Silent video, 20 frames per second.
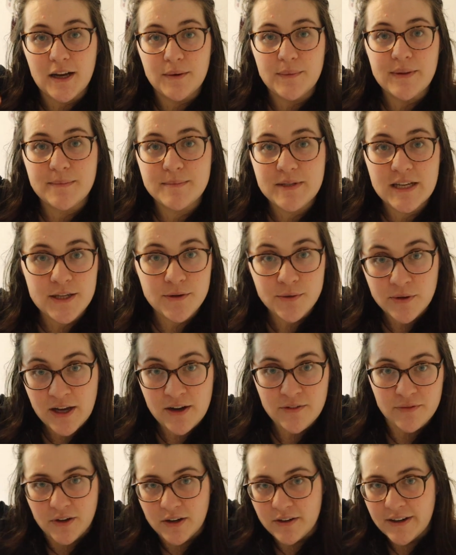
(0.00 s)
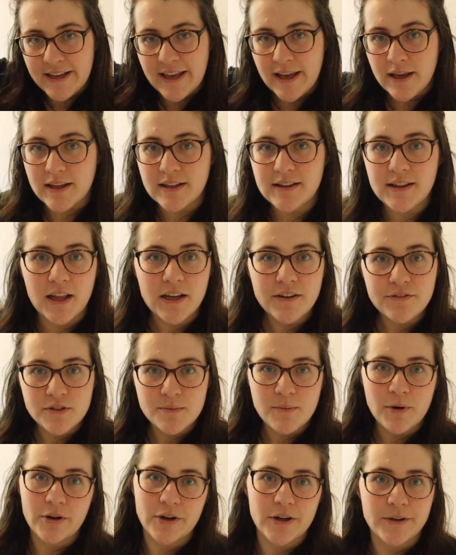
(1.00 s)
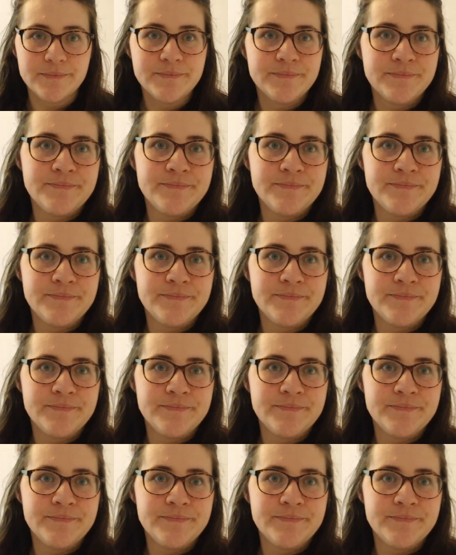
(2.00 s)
I will update you on how far I get in life tomorrow.